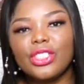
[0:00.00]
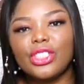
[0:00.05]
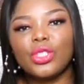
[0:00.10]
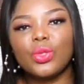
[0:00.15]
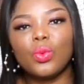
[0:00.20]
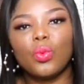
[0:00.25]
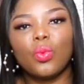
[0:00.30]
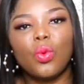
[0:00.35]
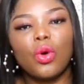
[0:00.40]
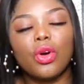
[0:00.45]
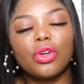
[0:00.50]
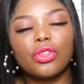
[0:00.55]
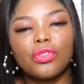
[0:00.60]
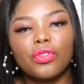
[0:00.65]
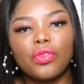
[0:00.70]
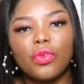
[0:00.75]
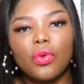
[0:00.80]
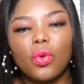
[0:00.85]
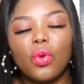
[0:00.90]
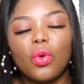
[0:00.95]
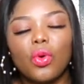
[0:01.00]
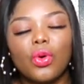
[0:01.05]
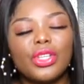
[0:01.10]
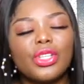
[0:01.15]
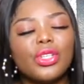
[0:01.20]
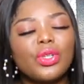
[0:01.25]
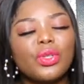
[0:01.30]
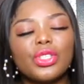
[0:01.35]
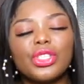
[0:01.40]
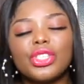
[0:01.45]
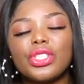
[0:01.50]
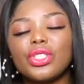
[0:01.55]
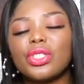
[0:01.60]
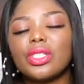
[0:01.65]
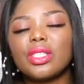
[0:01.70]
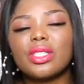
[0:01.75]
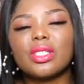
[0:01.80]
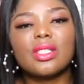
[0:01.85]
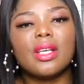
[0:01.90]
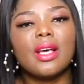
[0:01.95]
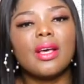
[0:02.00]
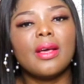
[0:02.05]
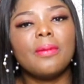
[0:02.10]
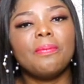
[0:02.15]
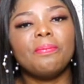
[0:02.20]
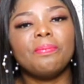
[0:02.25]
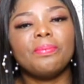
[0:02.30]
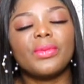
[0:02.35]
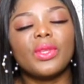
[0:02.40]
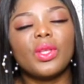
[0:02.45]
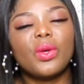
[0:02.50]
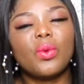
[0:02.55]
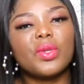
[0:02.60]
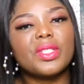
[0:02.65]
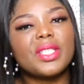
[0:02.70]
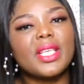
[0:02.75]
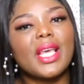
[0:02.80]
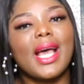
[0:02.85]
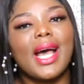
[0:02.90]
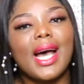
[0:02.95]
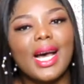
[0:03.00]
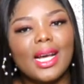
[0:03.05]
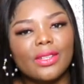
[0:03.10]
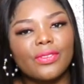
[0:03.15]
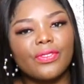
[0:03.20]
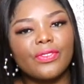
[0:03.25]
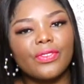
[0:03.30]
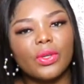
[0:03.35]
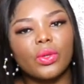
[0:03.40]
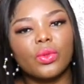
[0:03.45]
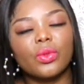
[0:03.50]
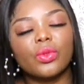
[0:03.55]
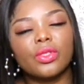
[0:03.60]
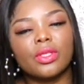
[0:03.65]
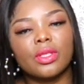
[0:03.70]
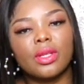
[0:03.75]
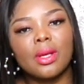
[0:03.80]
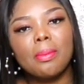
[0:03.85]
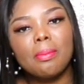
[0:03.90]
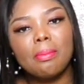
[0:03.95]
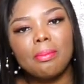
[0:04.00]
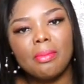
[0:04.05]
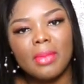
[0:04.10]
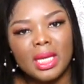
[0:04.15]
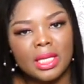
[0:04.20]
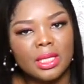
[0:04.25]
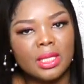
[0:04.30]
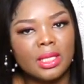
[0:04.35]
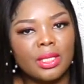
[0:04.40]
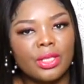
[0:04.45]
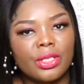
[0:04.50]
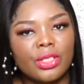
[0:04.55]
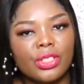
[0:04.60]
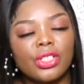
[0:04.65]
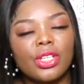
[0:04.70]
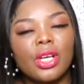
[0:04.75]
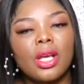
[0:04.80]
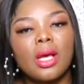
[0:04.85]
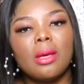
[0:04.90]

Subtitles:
she worked for. It was a heartfelt message,